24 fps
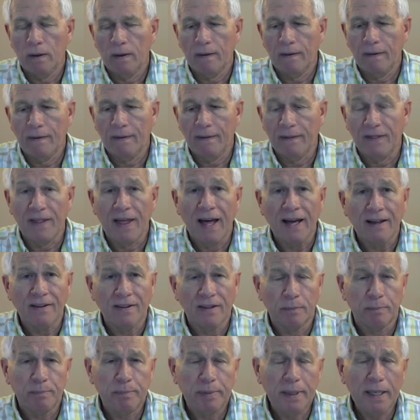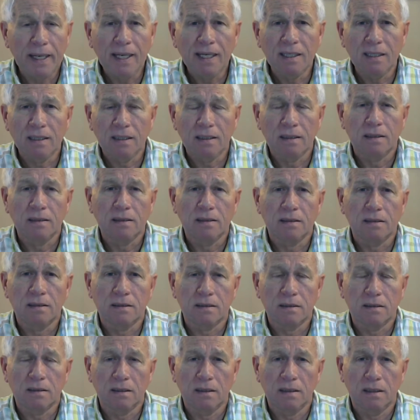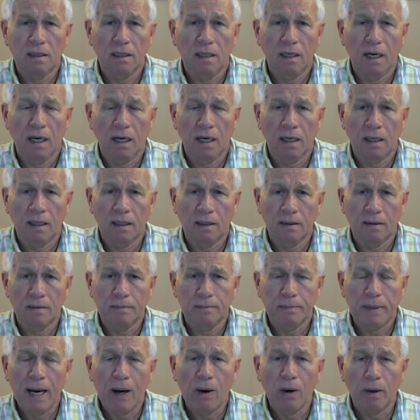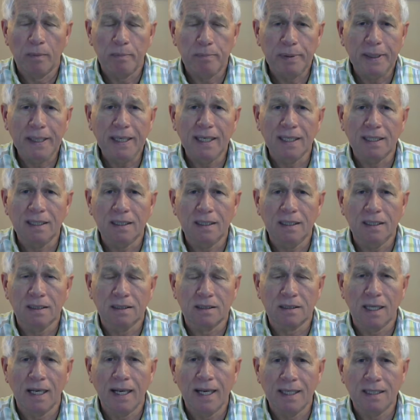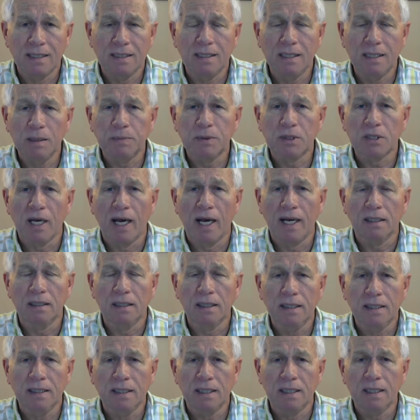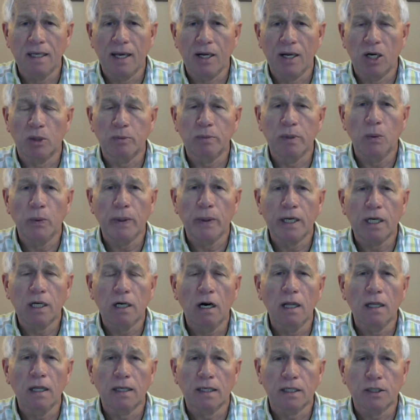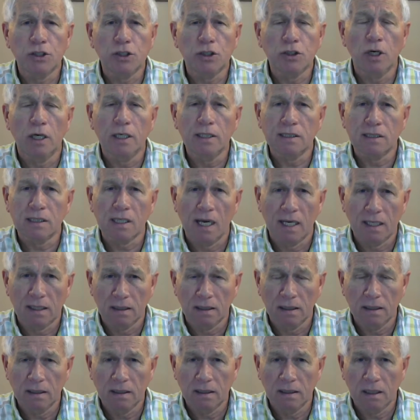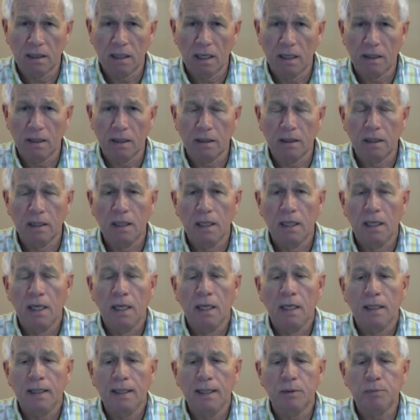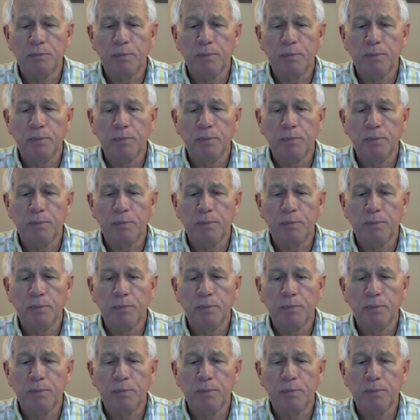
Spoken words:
The pink, power pink is a deep cycle indicator, but we call it a short cycle indicator. It